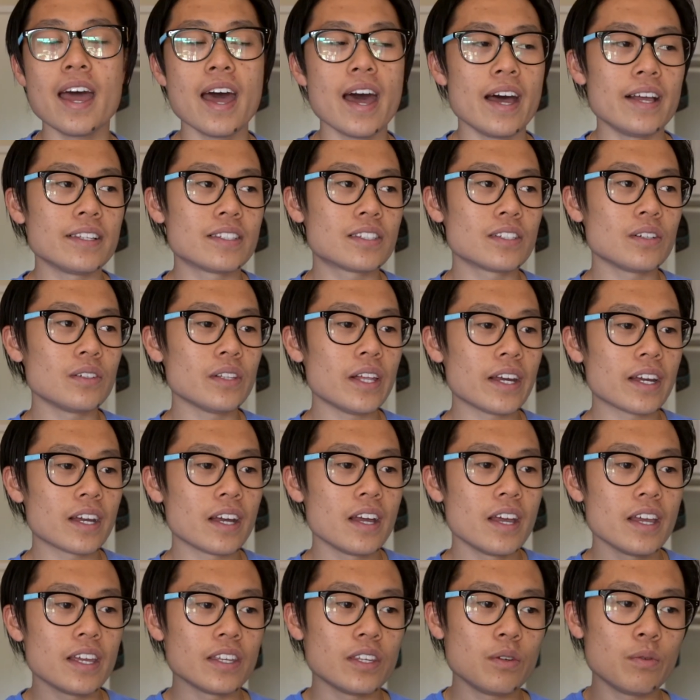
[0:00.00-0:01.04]
And so like
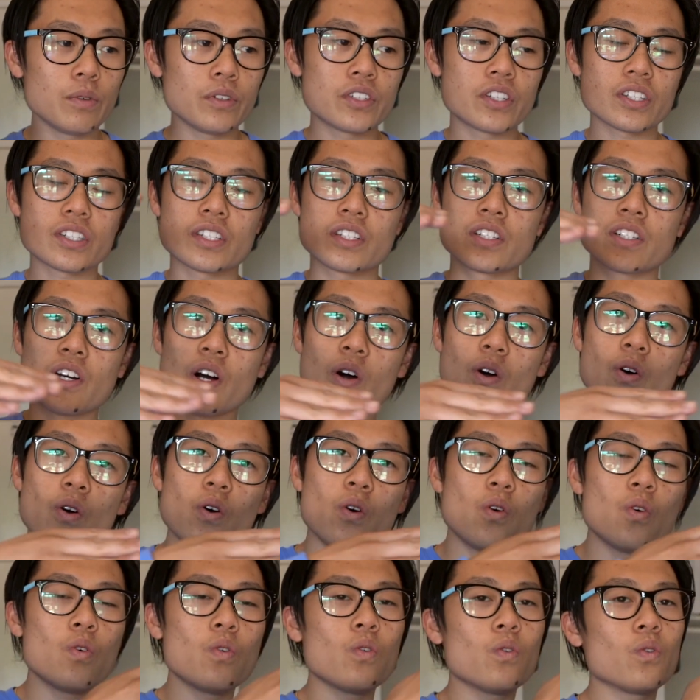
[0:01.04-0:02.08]
you would just
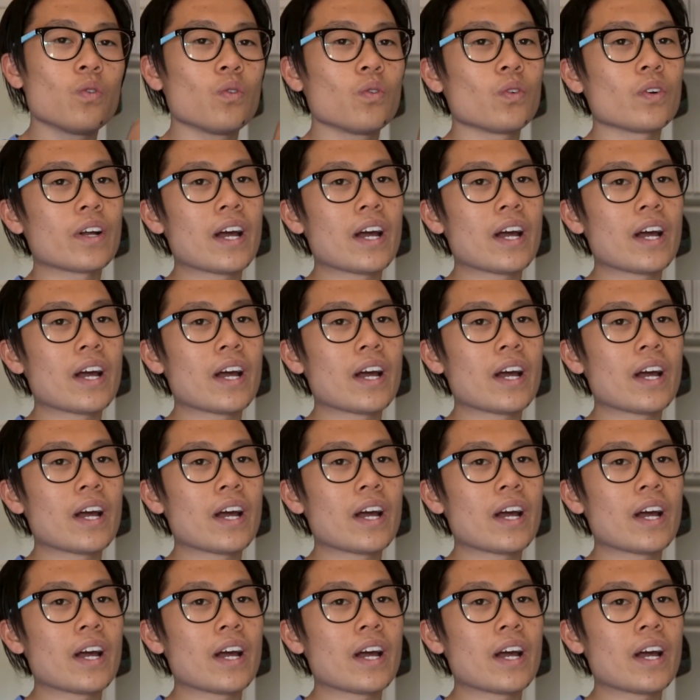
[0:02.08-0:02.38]
go